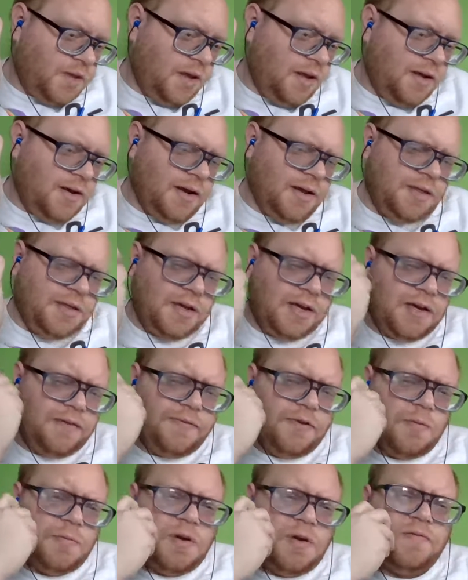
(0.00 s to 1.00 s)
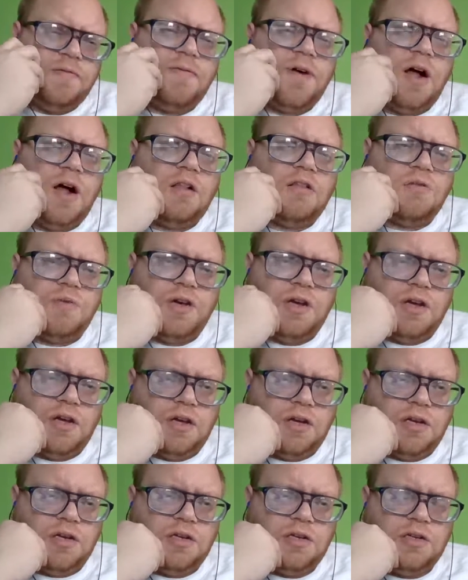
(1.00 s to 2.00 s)
And I think if you've been
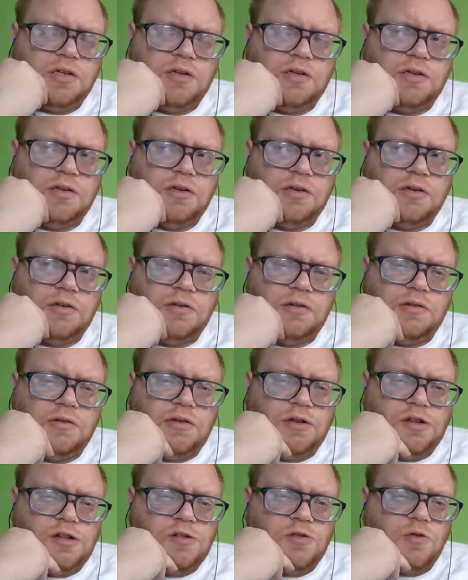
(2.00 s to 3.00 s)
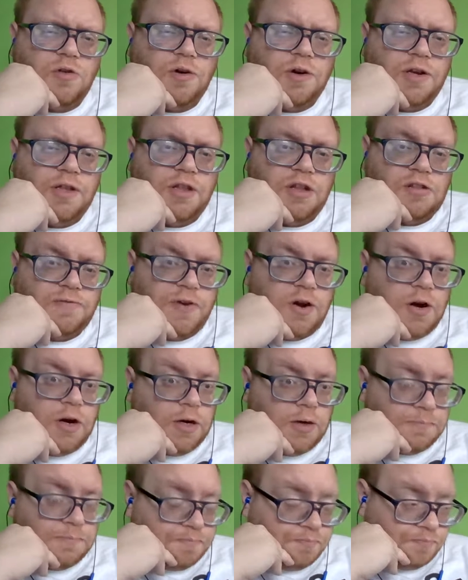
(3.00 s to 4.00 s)
following the story thus
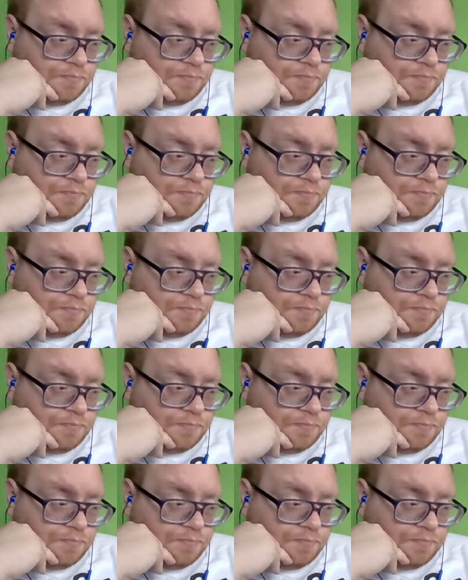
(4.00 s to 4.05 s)
far,